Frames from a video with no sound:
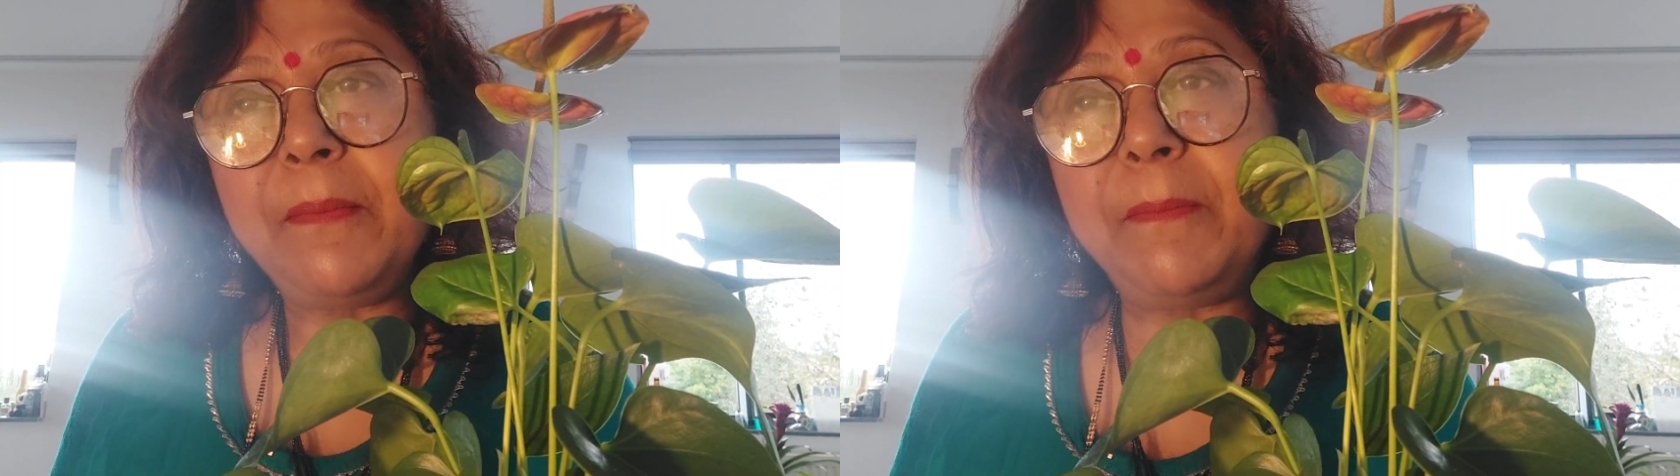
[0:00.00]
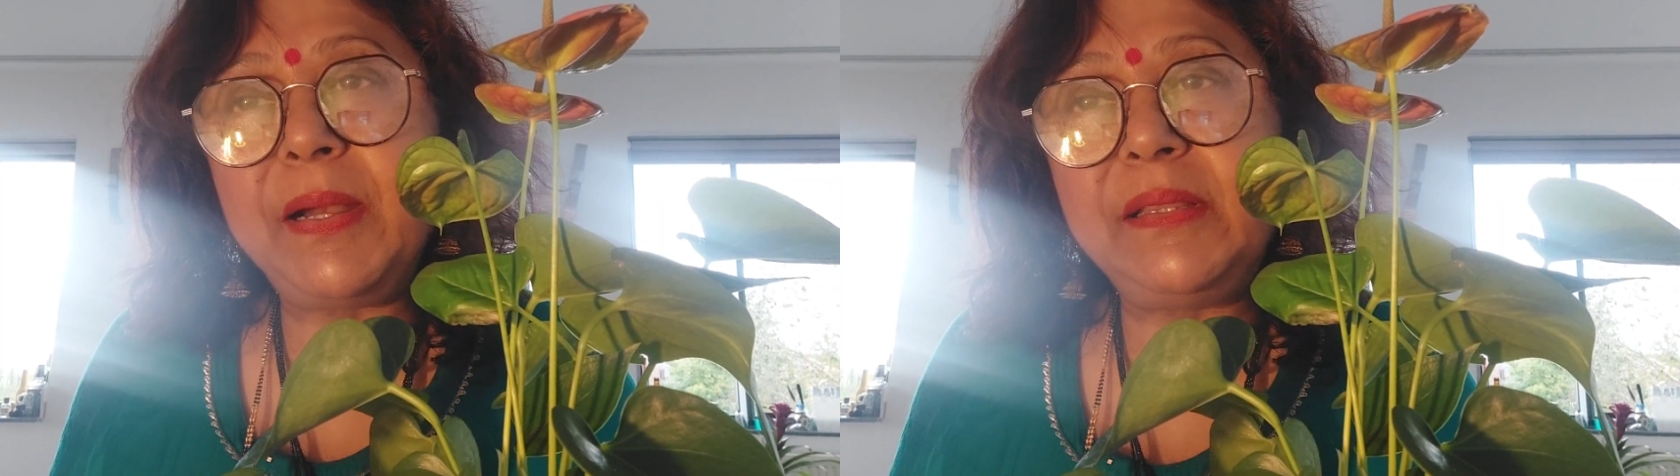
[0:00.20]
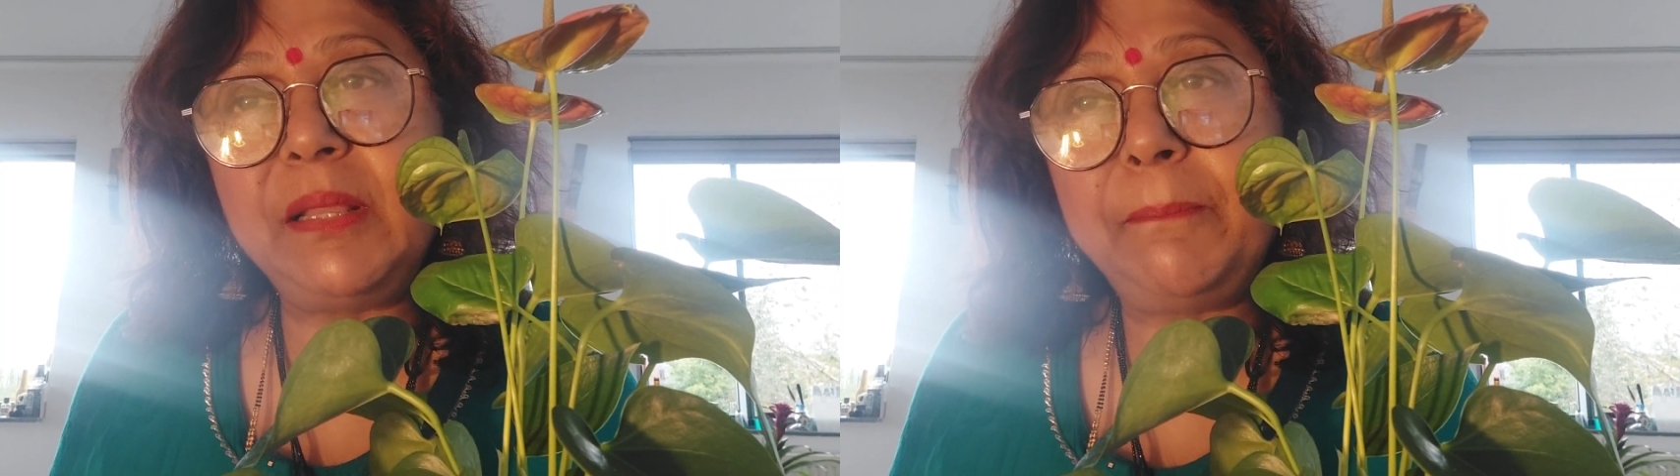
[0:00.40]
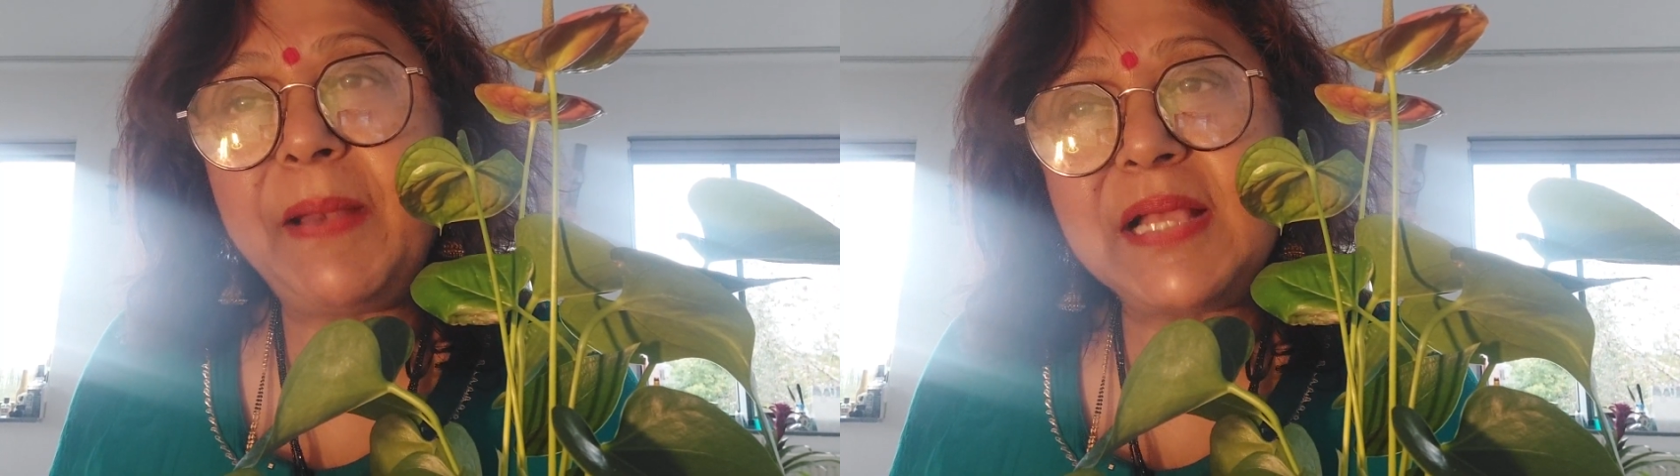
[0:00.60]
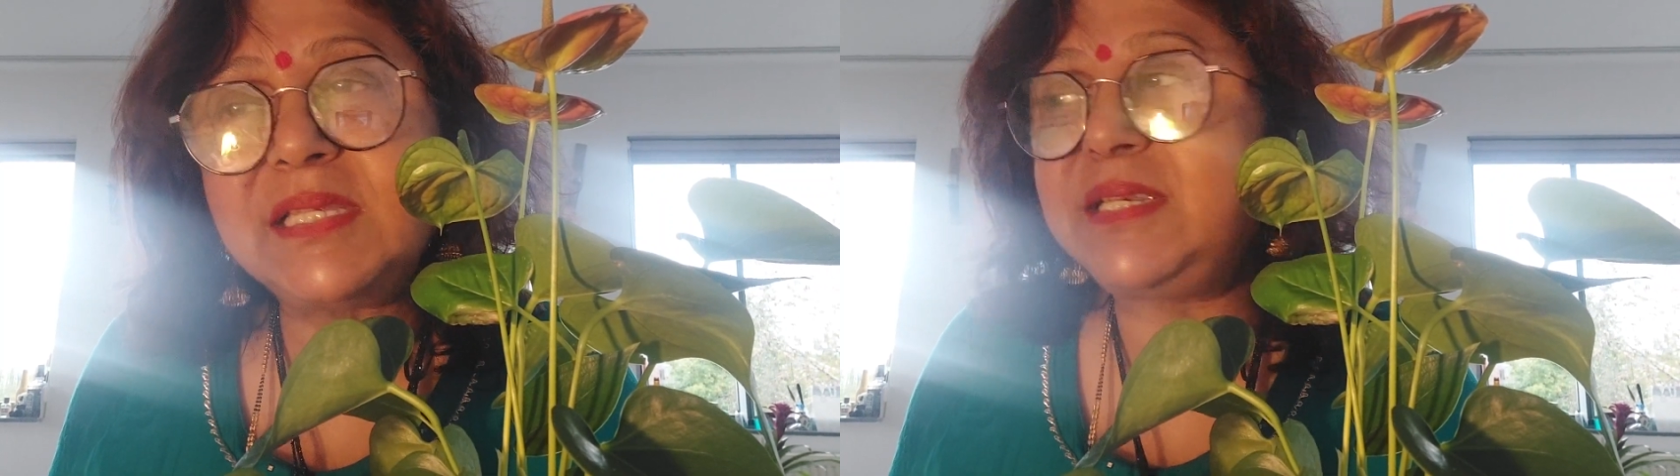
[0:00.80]
but the
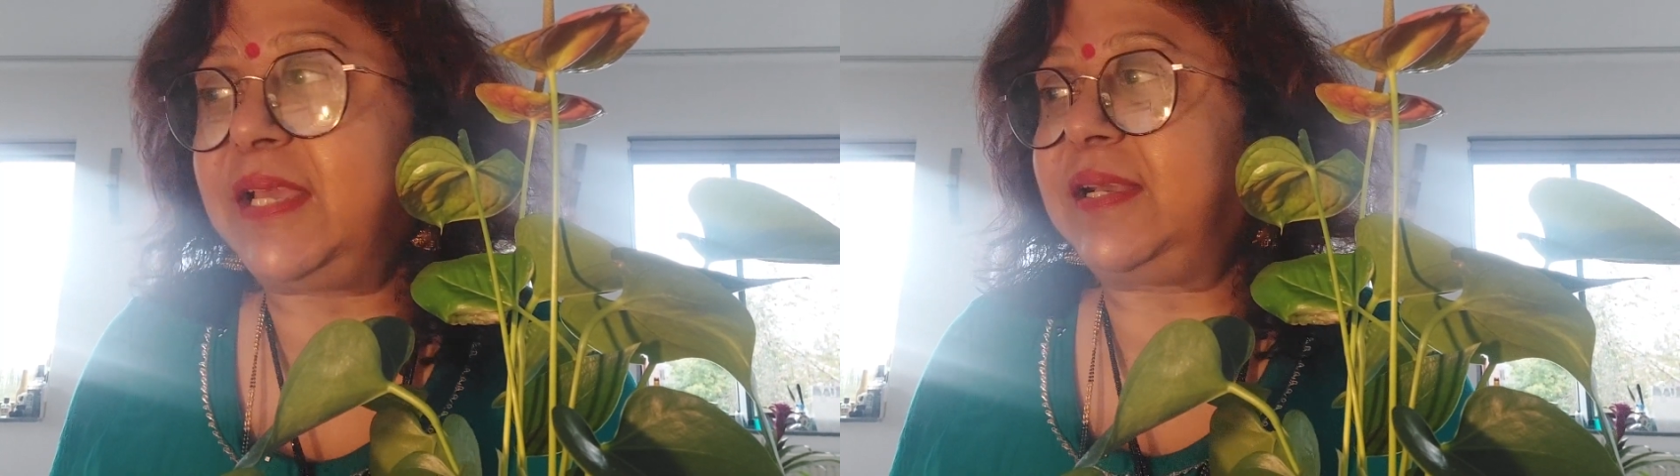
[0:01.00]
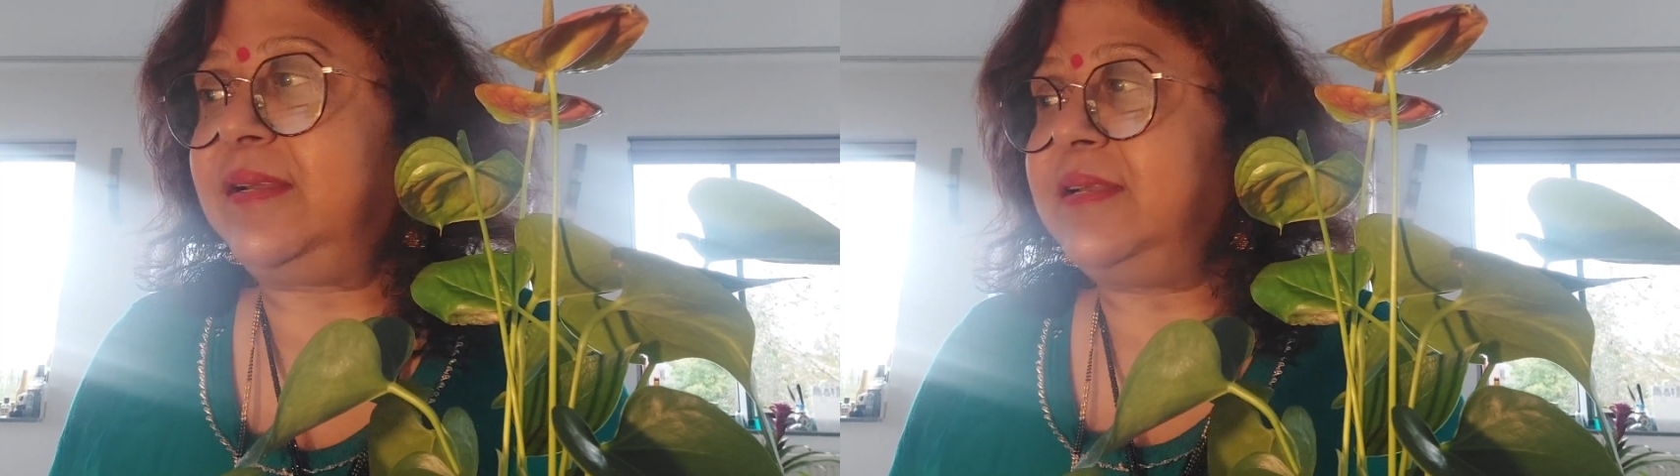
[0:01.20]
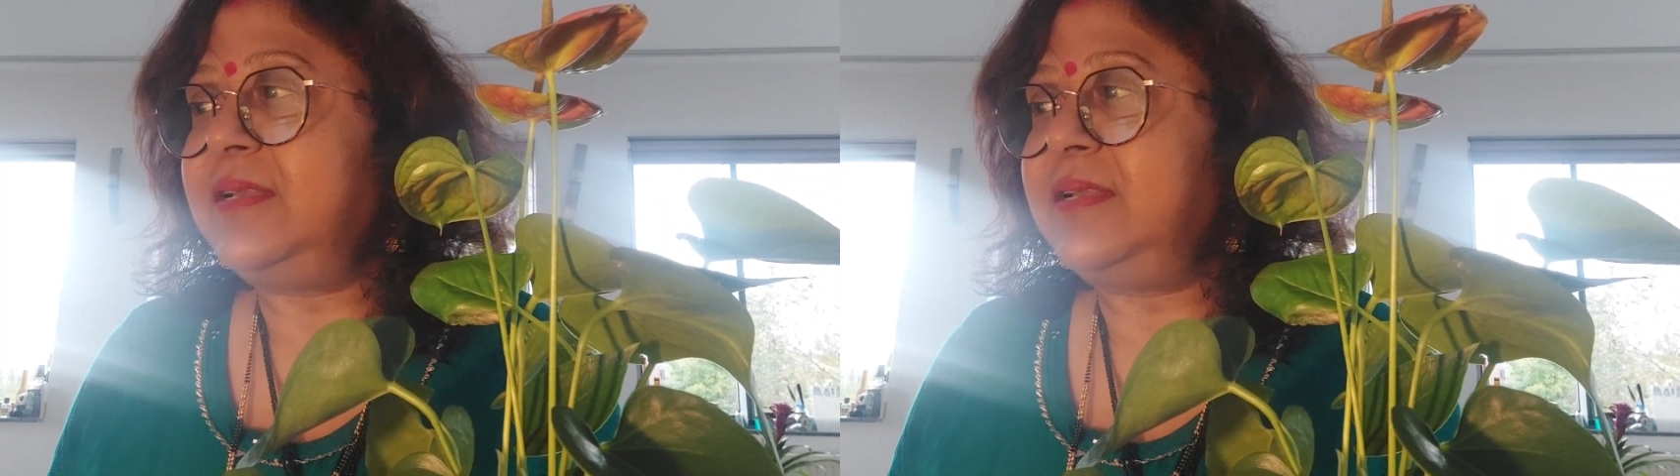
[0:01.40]
plastic